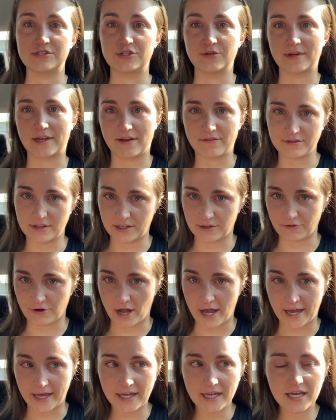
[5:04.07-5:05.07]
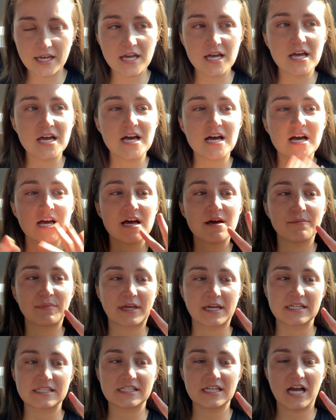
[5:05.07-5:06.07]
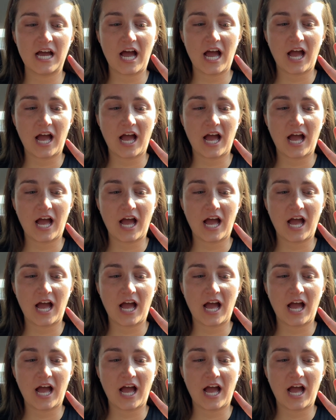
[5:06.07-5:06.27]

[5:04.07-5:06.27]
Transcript: doing everything right, because